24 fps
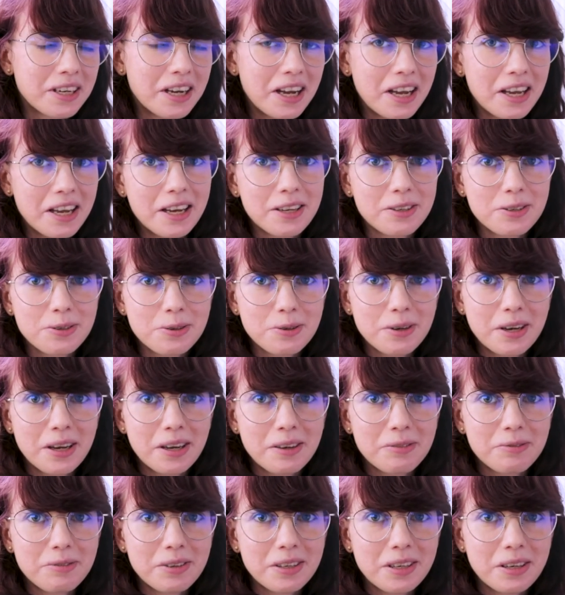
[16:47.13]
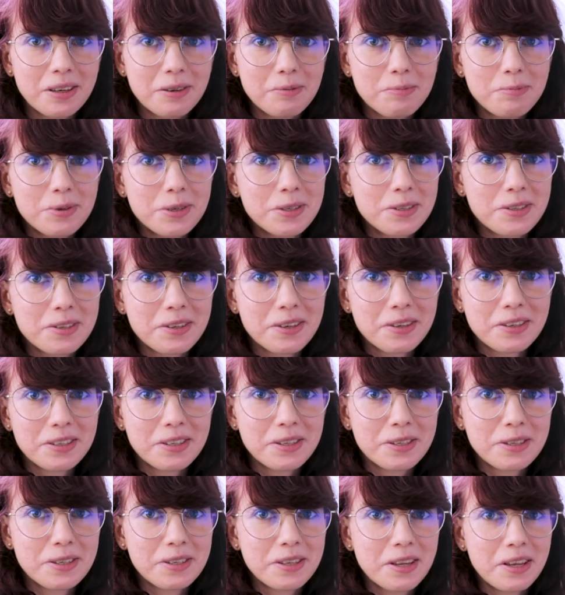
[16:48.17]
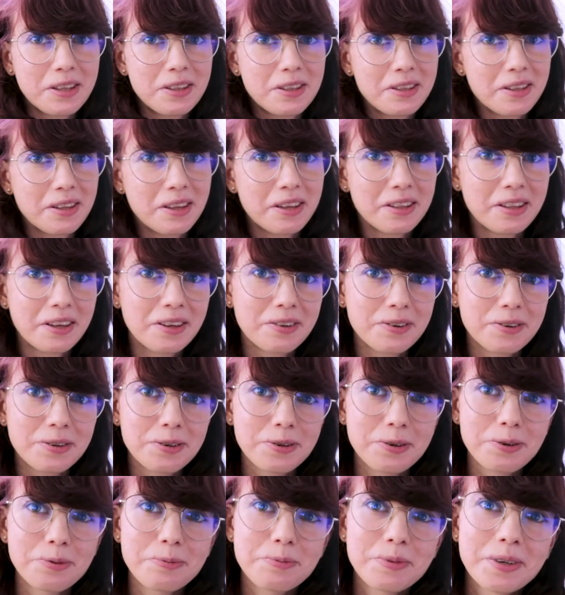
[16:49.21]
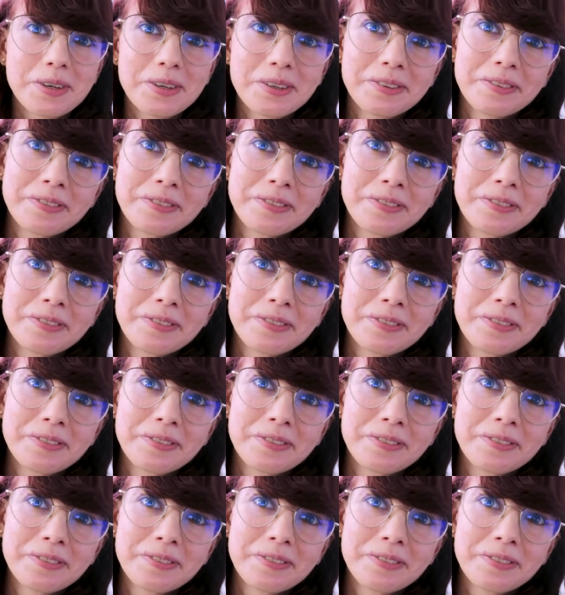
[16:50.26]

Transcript: I had to have a printer in another room.